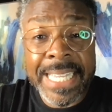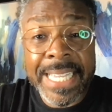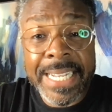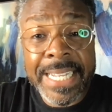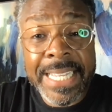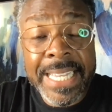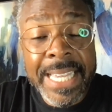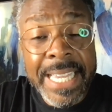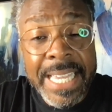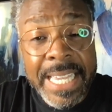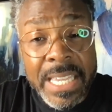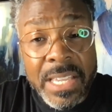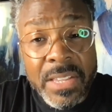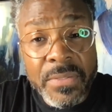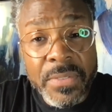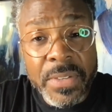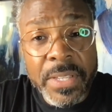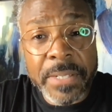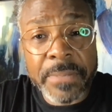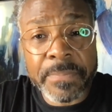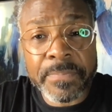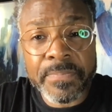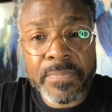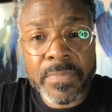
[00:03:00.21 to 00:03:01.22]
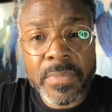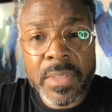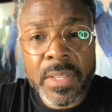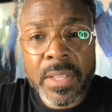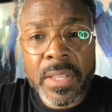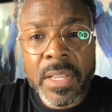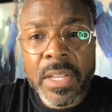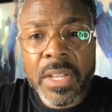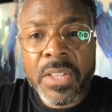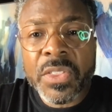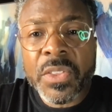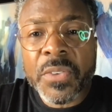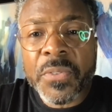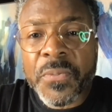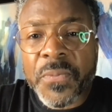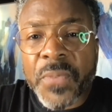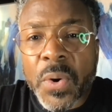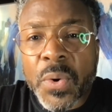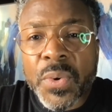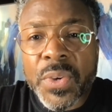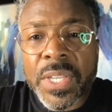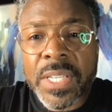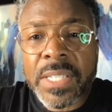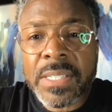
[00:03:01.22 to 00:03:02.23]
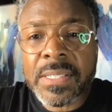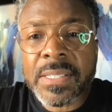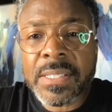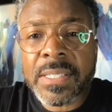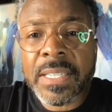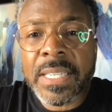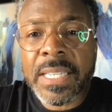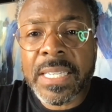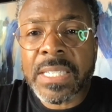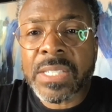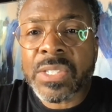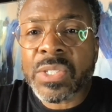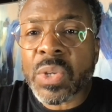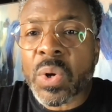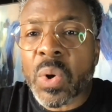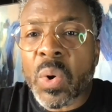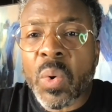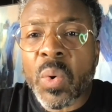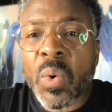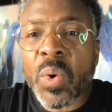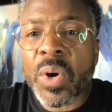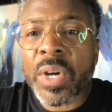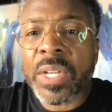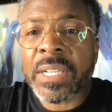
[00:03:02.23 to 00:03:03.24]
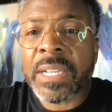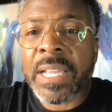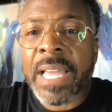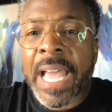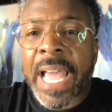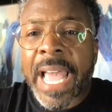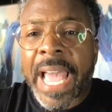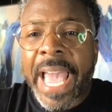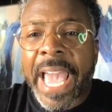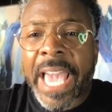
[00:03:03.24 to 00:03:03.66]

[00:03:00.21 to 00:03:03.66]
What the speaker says: getting even. The focus is on